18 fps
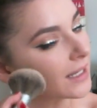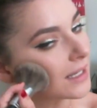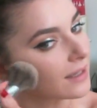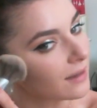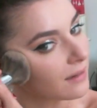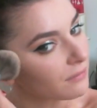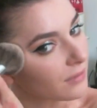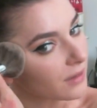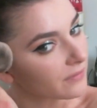
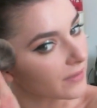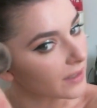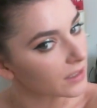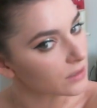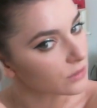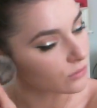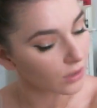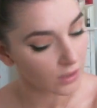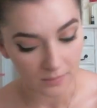Cover
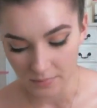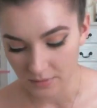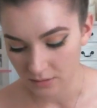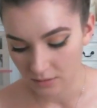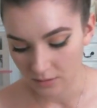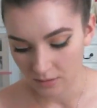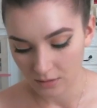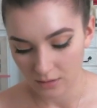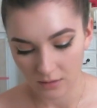FX drops,
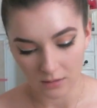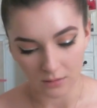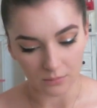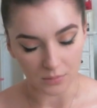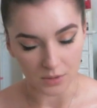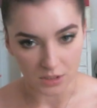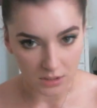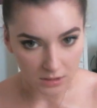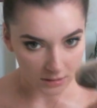
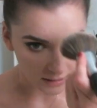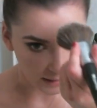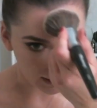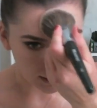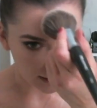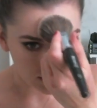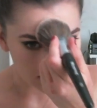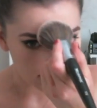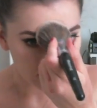which is like
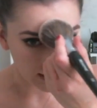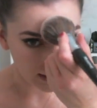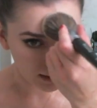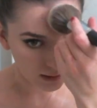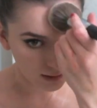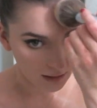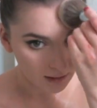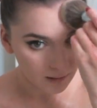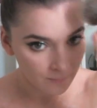
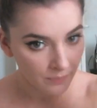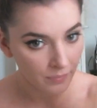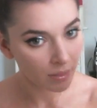insanity.